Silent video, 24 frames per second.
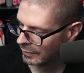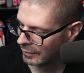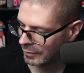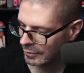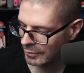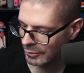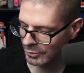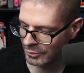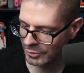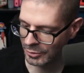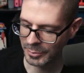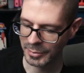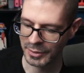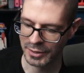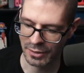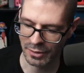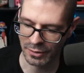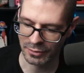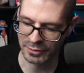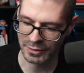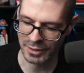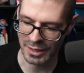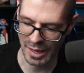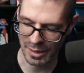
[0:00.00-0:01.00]
Used to be
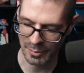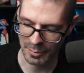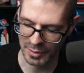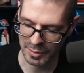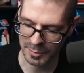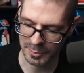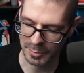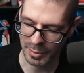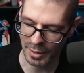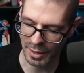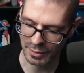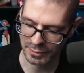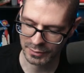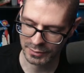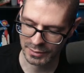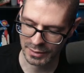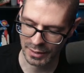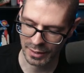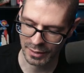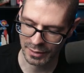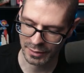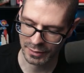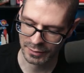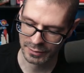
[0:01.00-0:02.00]
called Gaming
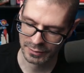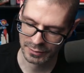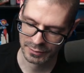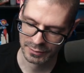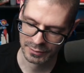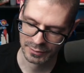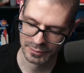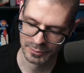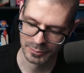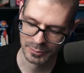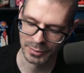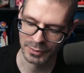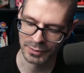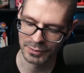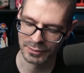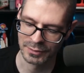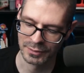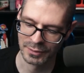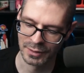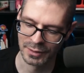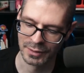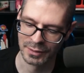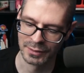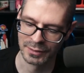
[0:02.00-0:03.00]
Bonsai, but
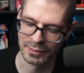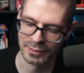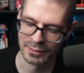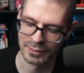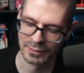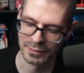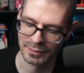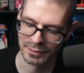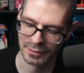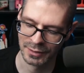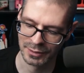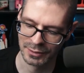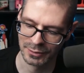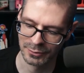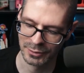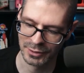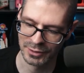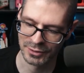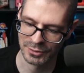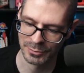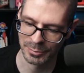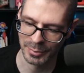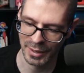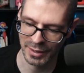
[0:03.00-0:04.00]
I kind of
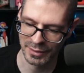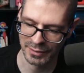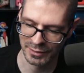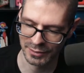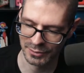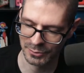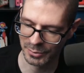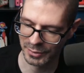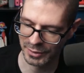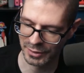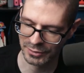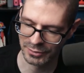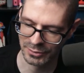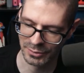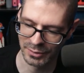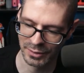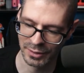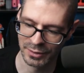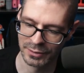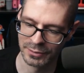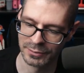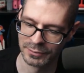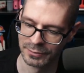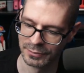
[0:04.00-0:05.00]
expanded what I do
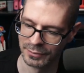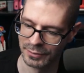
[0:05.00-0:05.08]
there.